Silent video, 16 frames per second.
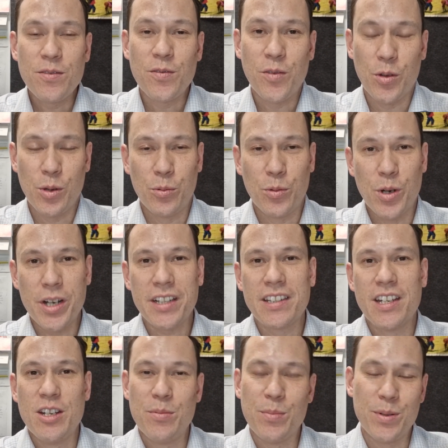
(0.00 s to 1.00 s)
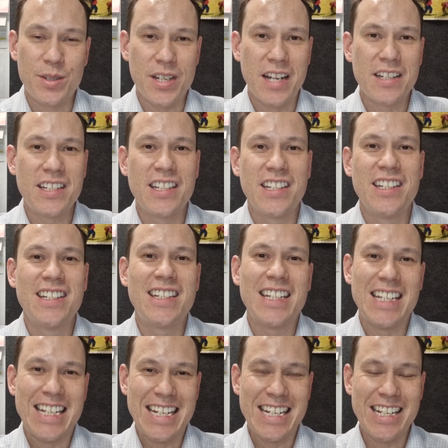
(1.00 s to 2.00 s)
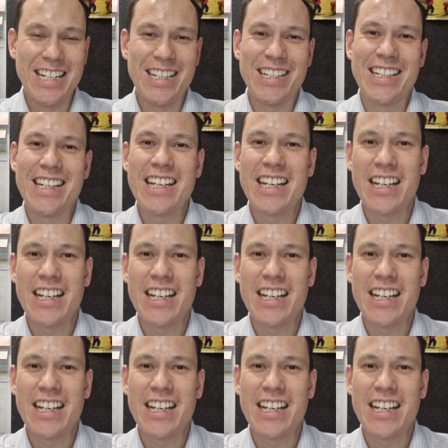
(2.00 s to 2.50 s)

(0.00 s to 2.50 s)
for the work that you presented in